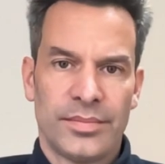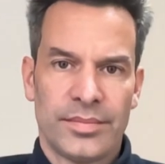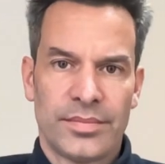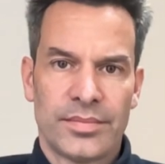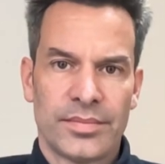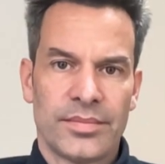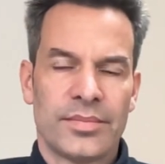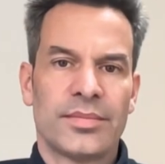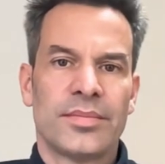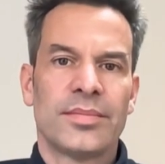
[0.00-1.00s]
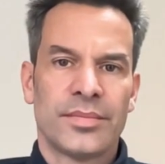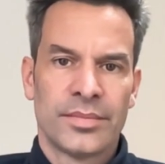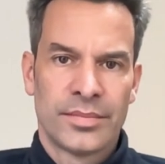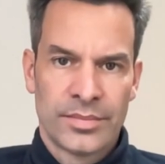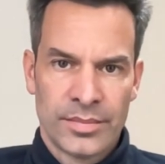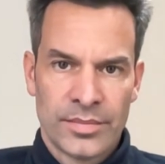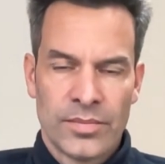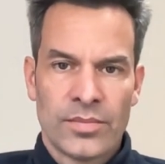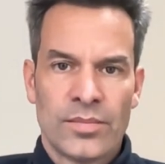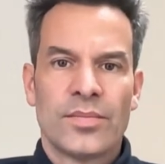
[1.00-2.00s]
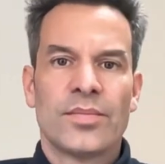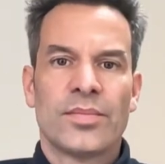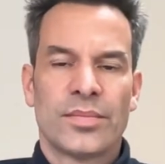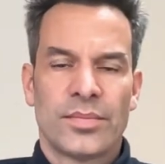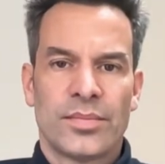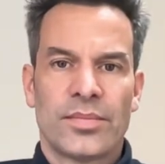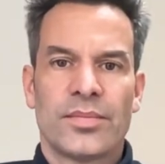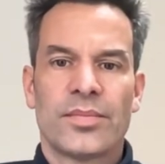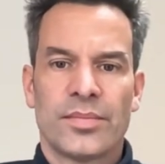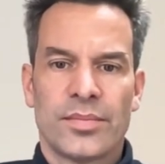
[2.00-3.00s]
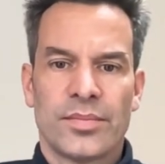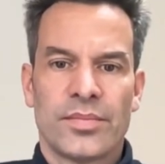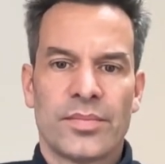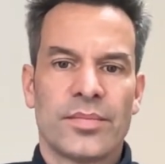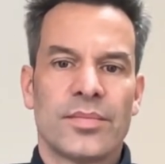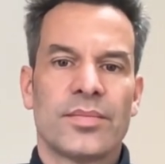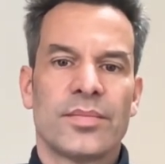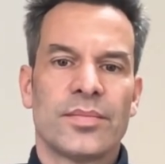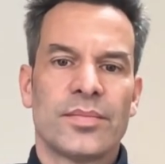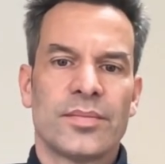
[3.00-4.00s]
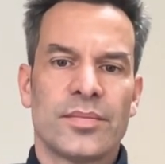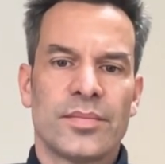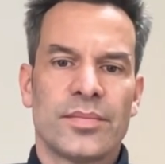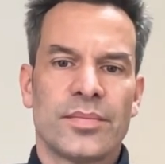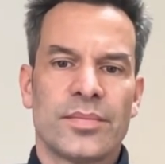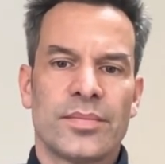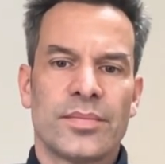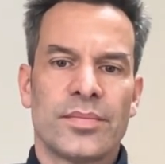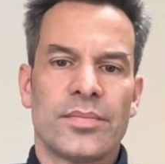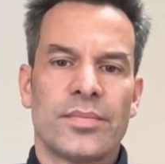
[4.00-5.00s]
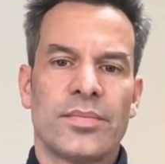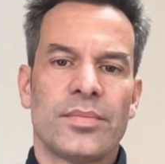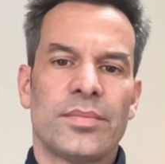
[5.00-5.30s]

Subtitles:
The person shown says nothing.